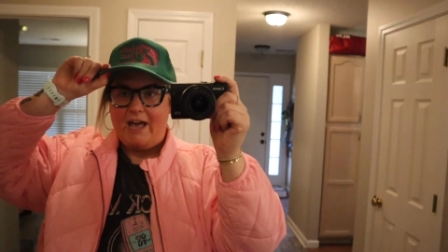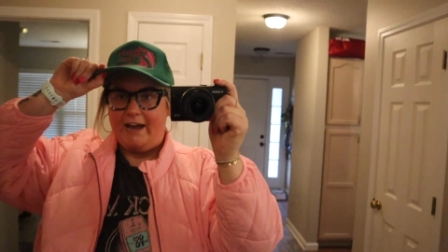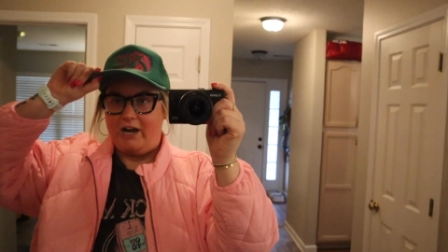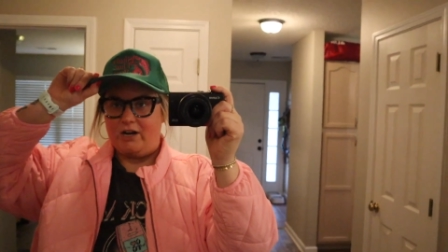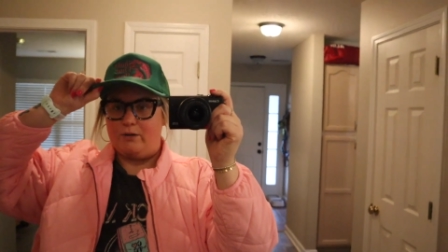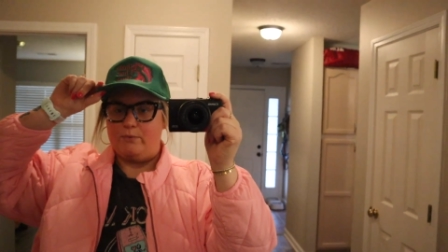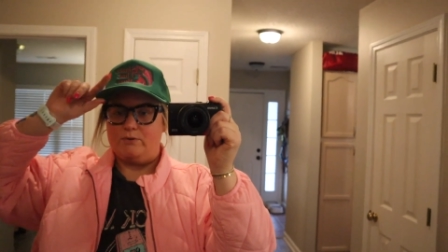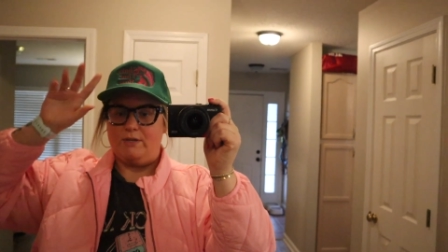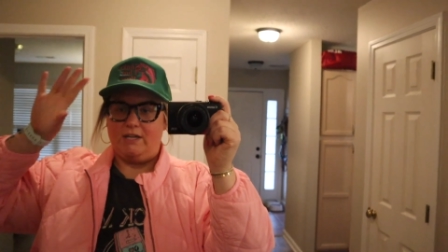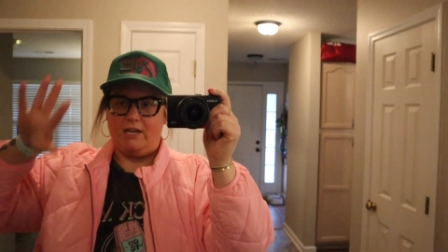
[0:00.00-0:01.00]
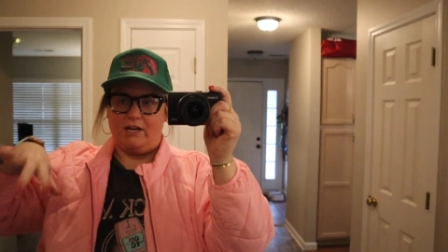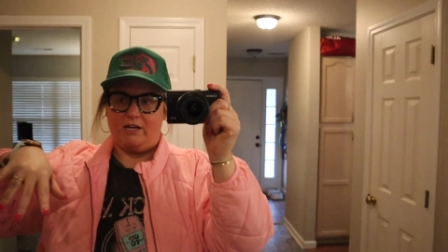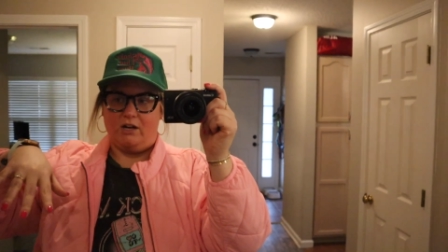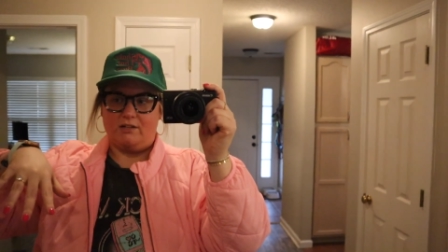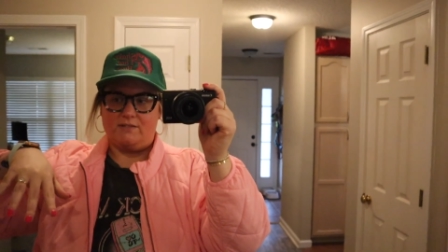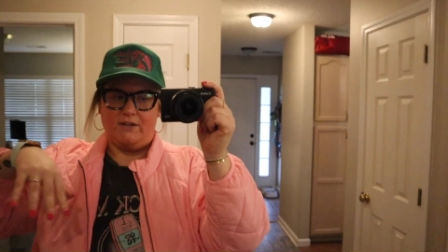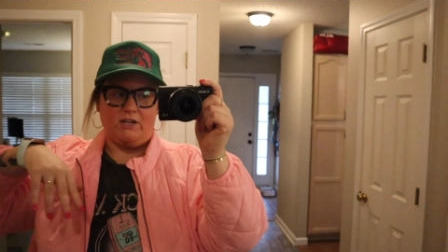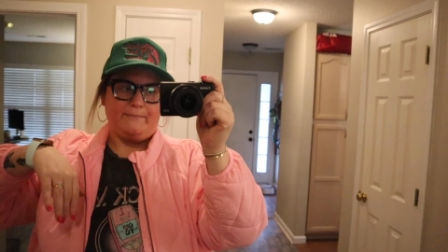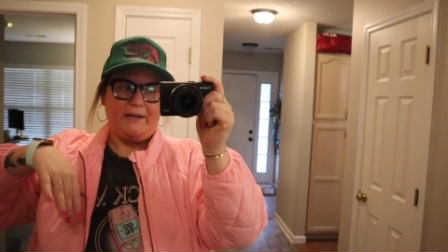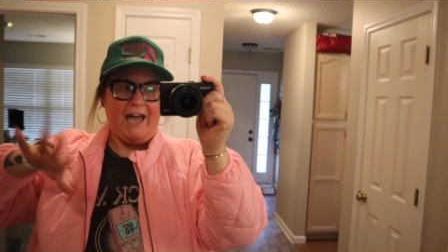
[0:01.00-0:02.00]
I got it at a boutique here in
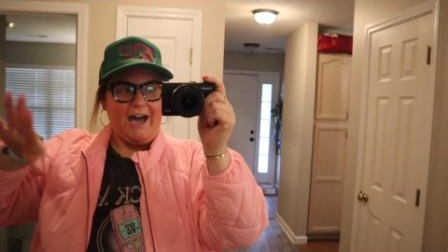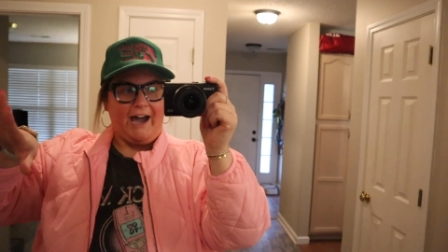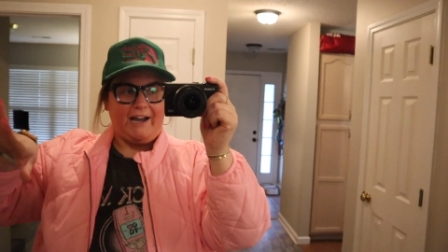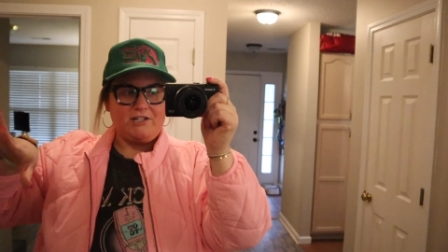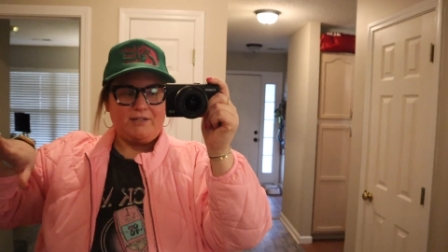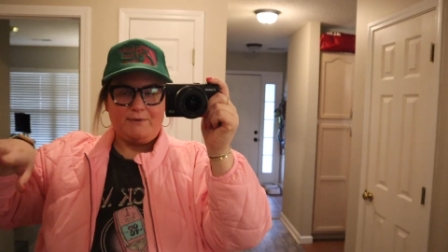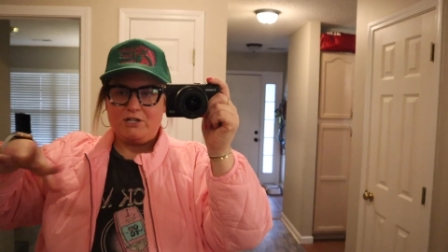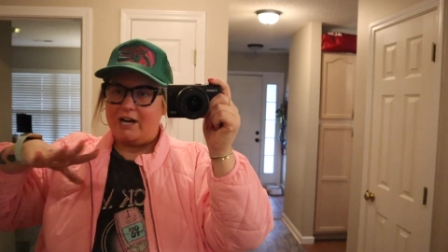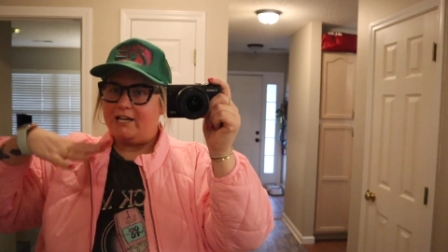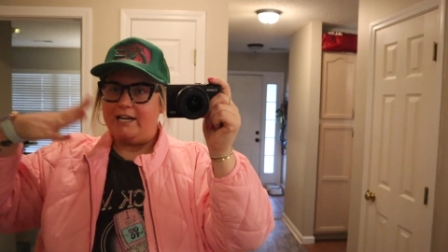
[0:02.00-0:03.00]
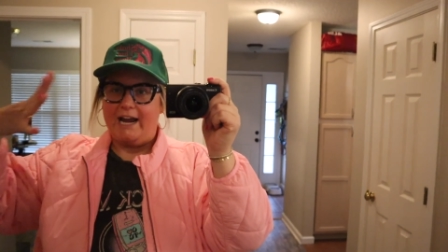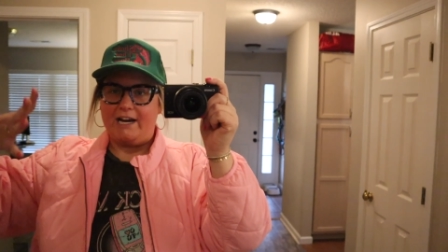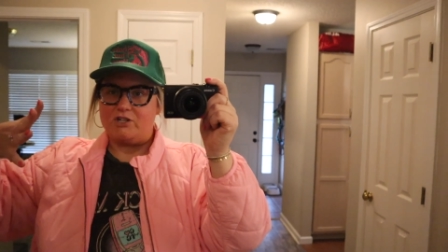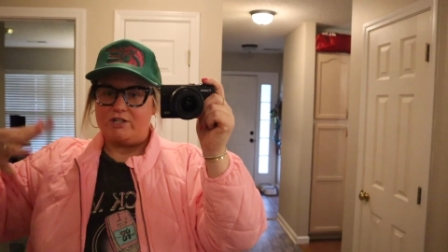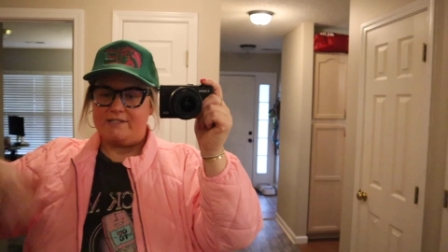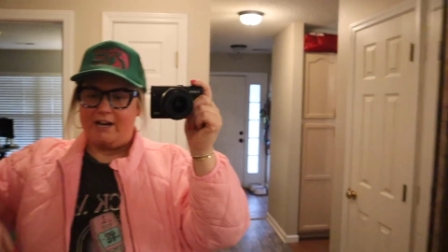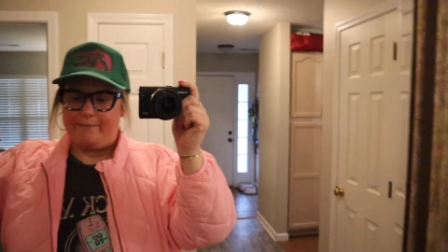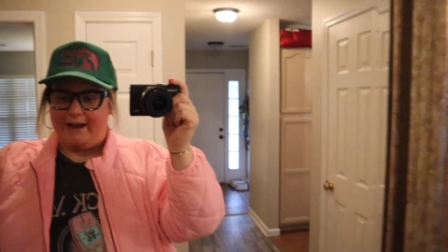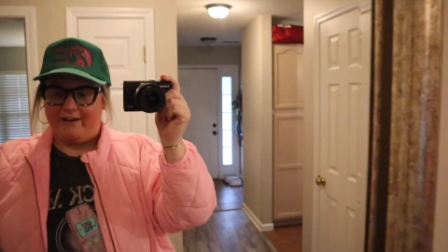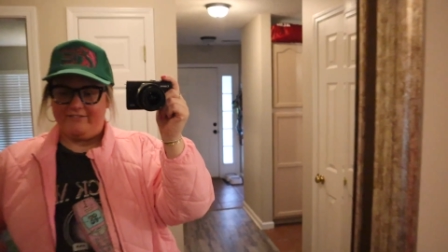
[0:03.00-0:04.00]
Knoxville. But yeah, I just have been trying to like actually style
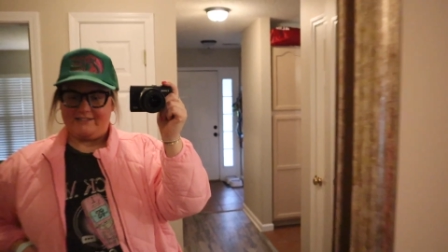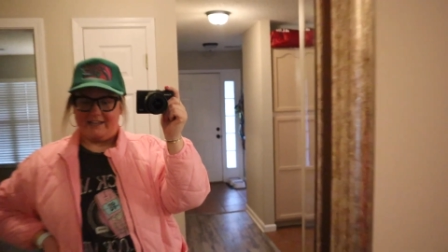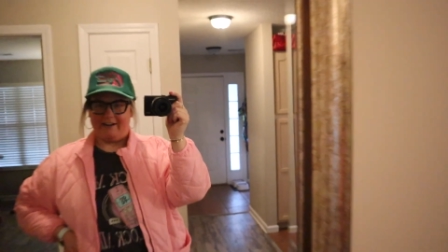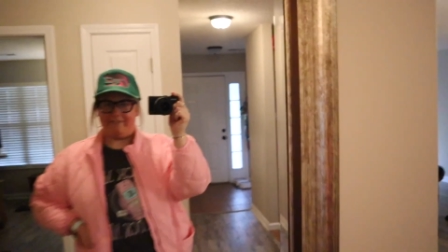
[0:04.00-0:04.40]
my outfits and